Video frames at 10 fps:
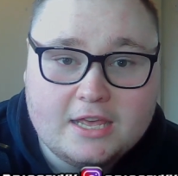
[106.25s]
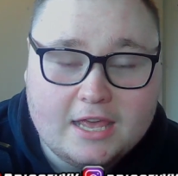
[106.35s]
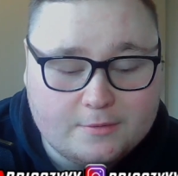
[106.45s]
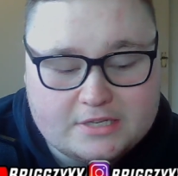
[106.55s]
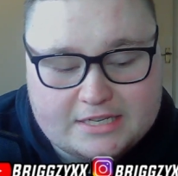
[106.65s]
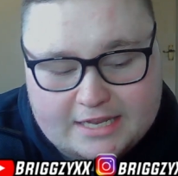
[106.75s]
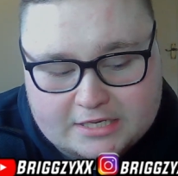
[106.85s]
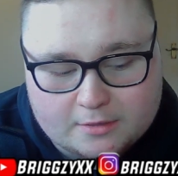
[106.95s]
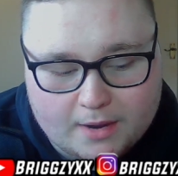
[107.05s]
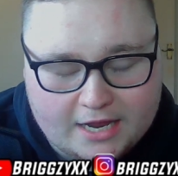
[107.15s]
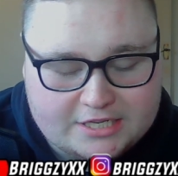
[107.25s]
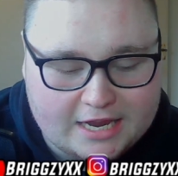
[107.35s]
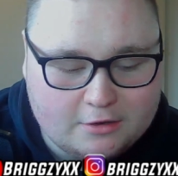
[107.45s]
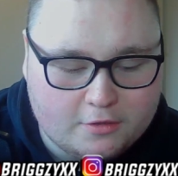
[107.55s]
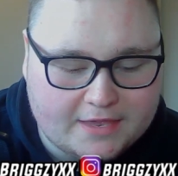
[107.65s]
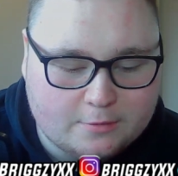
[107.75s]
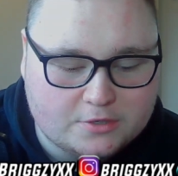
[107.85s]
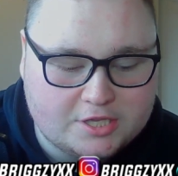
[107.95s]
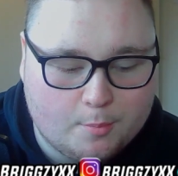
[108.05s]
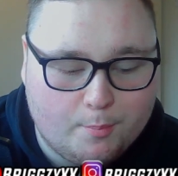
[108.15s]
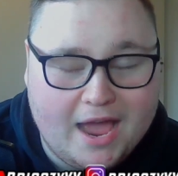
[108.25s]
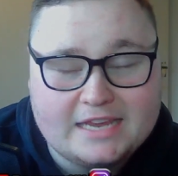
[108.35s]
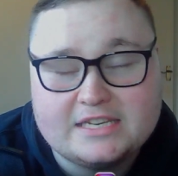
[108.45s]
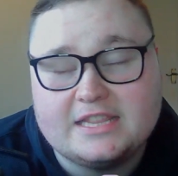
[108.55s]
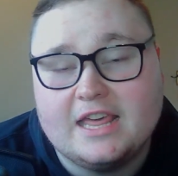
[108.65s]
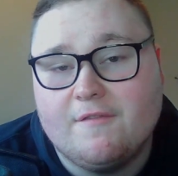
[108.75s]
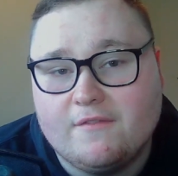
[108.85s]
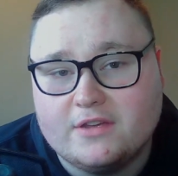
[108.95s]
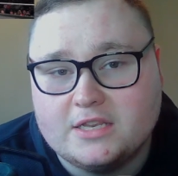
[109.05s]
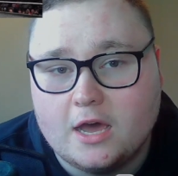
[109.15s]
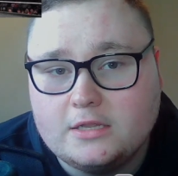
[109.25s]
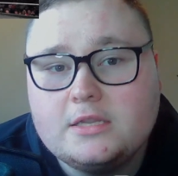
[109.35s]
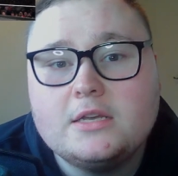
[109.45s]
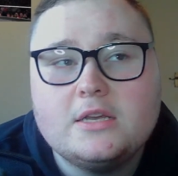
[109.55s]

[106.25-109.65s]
It was a decent match. I don't think it was the best they've ever done.